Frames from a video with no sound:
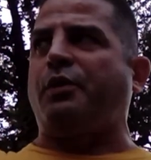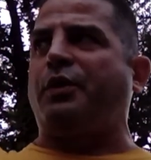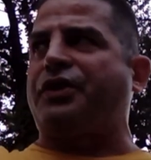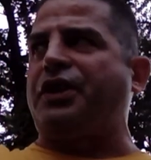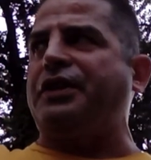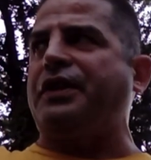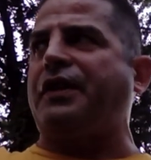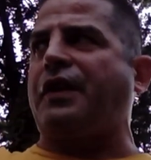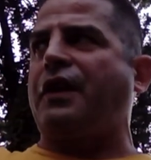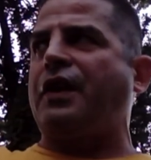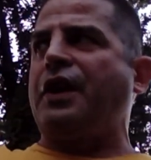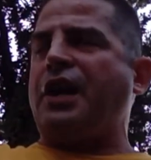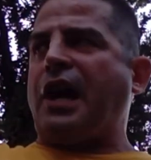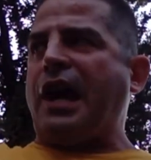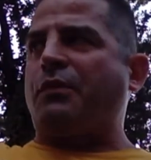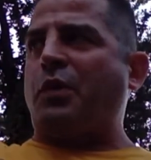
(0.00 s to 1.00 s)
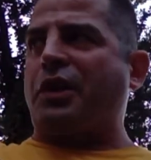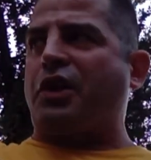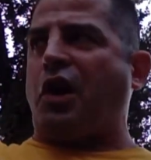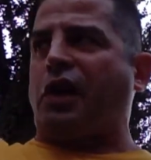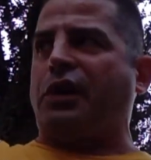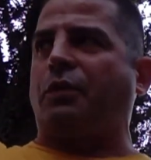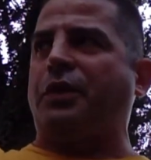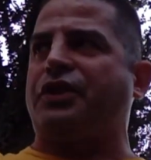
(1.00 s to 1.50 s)
was in there, and when
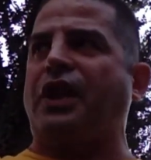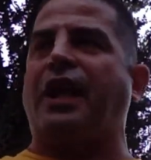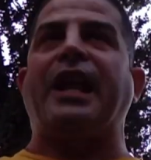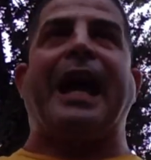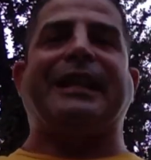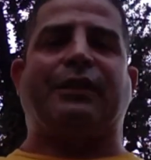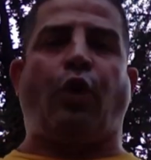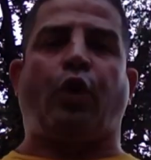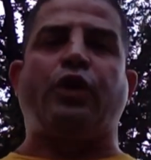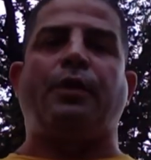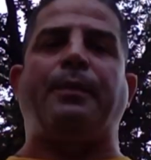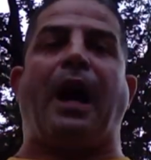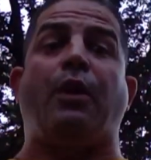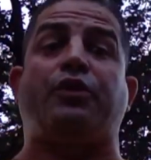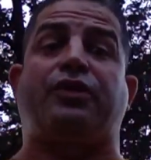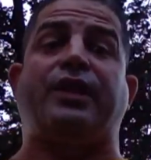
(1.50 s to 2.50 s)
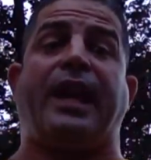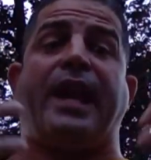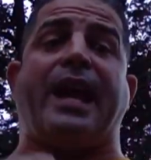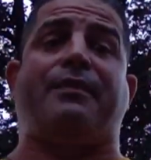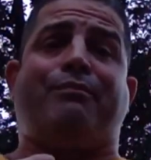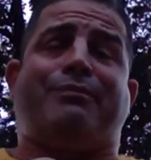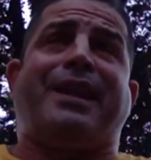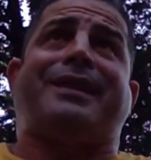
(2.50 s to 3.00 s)
Cullen was in, I told him,
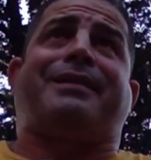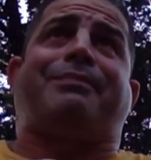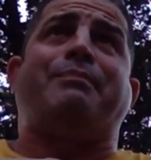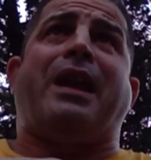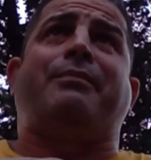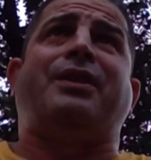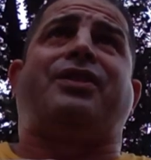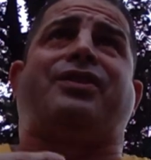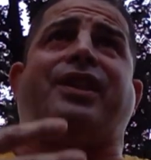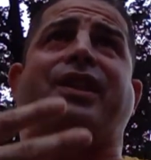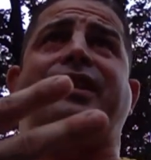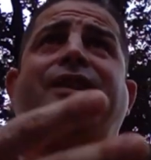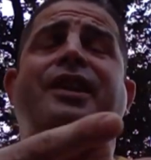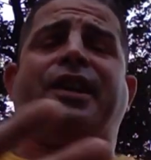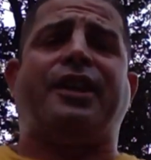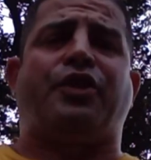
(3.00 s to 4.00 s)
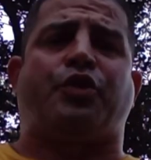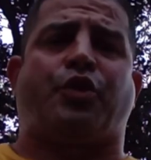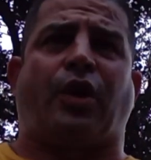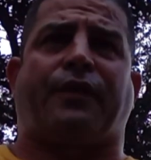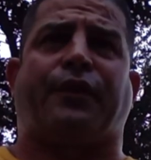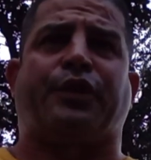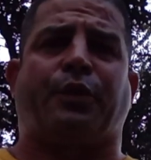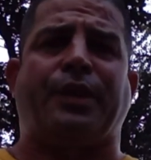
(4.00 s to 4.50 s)
they made me sit in the
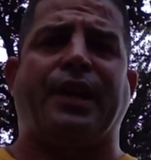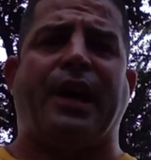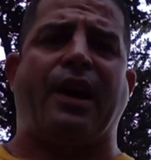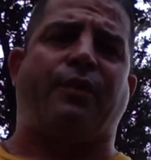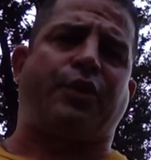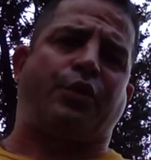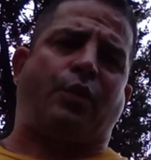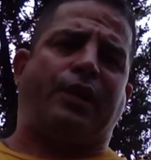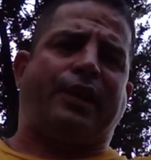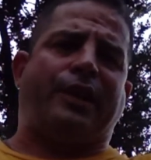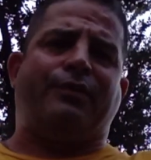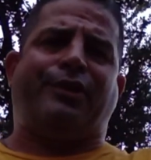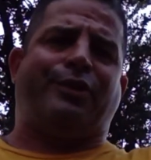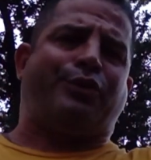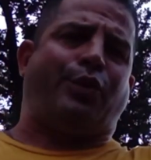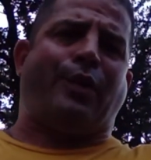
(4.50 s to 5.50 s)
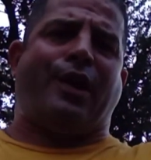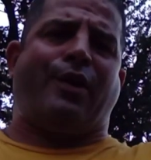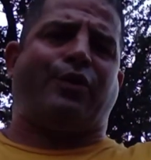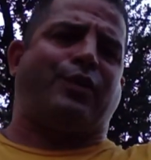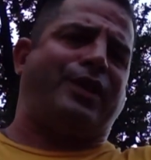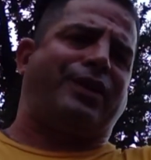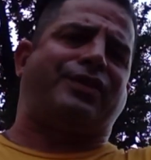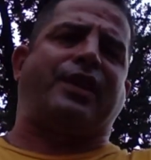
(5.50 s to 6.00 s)
truck for 3 hours, while they, you know, 2 hours
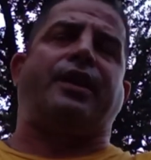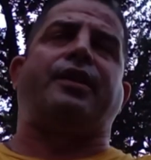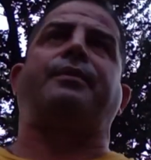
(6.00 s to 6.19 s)
while they set